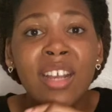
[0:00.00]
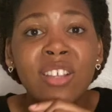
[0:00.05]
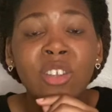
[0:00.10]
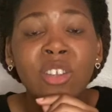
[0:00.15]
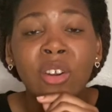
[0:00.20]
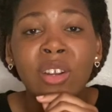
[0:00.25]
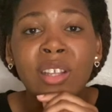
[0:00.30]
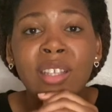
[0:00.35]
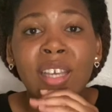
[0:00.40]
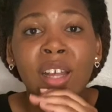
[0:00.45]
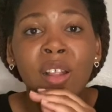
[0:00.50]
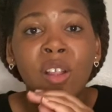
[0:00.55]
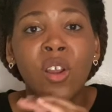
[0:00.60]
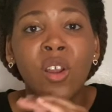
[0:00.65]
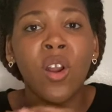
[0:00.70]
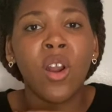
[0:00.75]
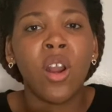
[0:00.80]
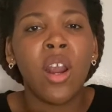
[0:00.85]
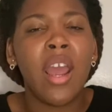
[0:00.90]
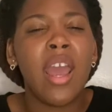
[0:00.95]
started telling
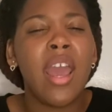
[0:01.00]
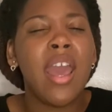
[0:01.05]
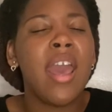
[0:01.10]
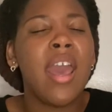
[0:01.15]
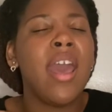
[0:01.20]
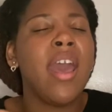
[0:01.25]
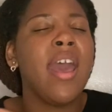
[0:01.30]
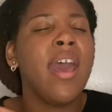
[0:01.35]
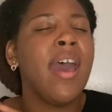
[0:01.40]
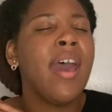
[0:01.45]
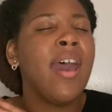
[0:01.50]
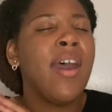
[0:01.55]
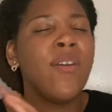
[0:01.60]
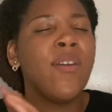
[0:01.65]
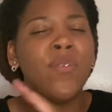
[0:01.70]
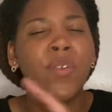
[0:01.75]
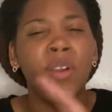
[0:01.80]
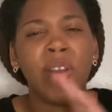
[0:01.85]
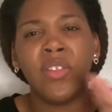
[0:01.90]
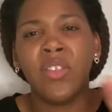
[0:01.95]
her
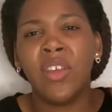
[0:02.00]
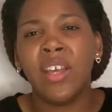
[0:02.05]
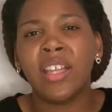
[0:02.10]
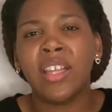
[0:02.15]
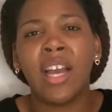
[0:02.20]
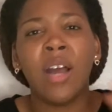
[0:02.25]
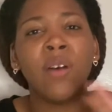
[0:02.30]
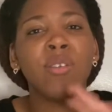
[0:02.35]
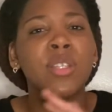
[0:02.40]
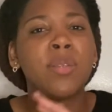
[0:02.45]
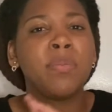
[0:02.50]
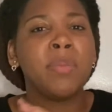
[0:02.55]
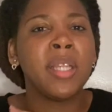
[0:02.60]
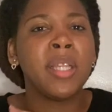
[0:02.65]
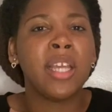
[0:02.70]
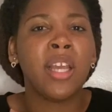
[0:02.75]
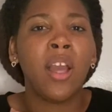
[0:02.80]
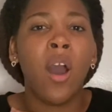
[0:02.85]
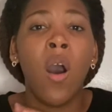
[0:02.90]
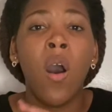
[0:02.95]
everything. Like, I was
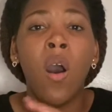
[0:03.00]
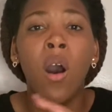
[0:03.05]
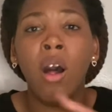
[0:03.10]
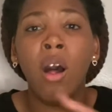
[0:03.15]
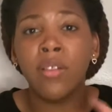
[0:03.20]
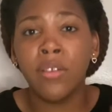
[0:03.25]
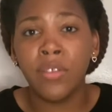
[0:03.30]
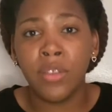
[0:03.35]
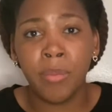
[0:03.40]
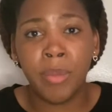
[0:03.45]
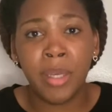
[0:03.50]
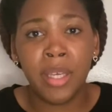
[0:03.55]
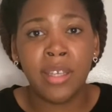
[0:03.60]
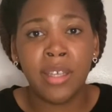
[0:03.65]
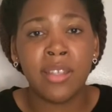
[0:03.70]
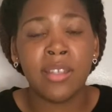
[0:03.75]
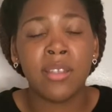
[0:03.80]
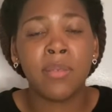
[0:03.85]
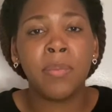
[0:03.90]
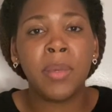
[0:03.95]
spilling all of the
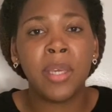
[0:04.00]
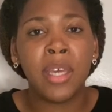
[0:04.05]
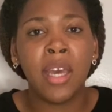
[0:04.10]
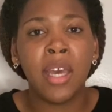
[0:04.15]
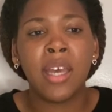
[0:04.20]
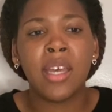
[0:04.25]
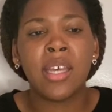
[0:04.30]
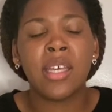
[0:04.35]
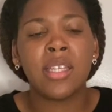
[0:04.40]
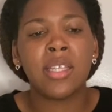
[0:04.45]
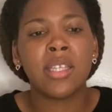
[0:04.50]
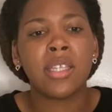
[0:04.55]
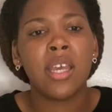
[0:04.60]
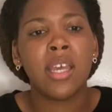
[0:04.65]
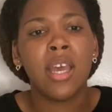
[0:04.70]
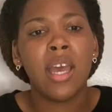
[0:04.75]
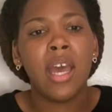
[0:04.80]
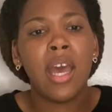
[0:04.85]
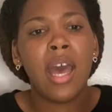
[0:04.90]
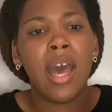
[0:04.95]
beans, because
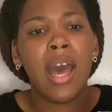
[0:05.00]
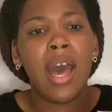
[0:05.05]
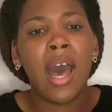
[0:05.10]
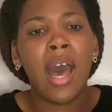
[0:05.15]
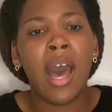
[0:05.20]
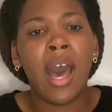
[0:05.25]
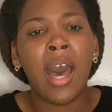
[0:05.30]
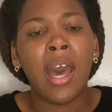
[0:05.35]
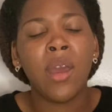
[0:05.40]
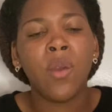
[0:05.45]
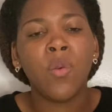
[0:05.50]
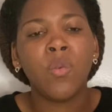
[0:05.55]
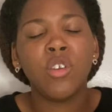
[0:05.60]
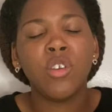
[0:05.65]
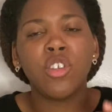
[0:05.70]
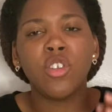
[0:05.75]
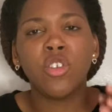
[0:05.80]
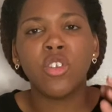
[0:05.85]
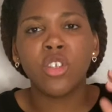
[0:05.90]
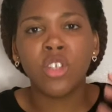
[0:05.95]
I
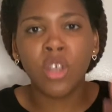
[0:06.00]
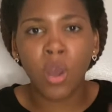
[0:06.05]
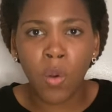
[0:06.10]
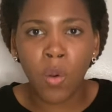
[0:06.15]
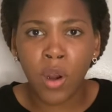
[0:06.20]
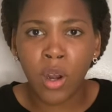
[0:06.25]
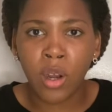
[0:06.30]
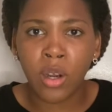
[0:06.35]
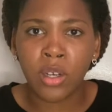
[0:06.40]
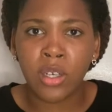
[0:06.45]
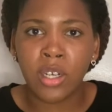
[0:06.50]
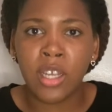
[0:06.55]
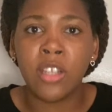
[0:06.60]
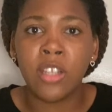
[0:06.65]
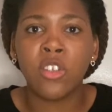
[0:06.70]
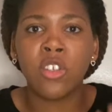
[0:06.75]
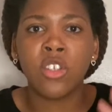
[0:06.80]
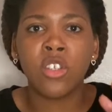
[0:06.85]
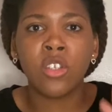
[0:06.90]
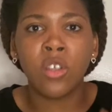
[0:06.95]
was so hurt and
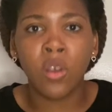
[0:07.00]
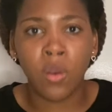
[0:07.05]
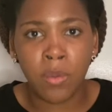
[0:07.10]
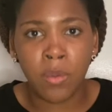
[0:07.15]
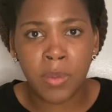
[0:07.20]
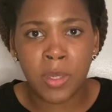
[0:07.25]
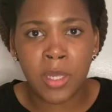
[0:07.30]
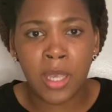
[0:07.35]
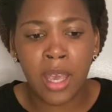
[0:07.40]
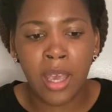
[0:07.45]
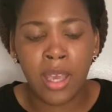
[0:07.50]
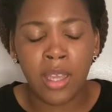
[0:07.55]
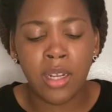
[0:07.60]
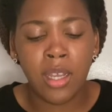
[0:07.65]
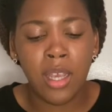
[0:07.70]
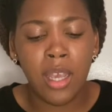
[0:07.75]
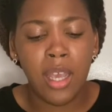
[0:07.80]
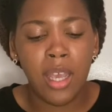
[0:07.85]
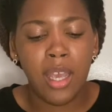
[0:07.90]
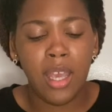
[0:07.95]
so upset
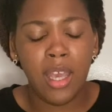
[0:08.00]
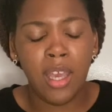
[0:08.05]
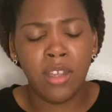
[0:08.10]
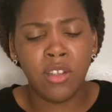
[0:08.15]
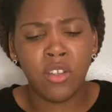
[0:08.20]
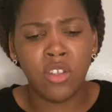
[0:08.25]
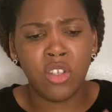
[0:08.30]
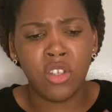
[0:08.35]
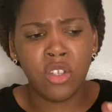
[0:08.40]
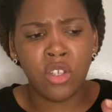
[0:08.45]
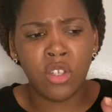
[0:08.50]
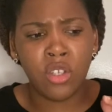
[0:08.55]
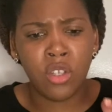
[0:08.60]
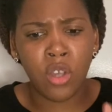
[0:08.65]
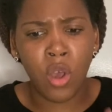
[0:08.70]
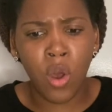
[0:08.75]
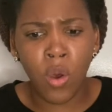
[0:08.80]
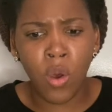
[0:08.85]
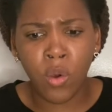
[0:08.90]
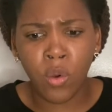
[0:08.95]
and
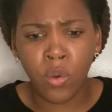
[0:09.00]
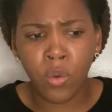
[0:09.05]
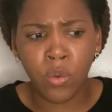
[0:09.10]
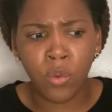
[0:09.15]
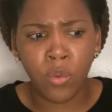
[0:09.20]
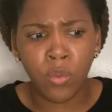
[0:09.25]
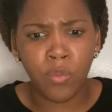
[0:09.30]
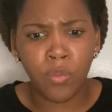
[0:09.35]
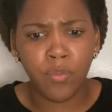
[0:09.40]
so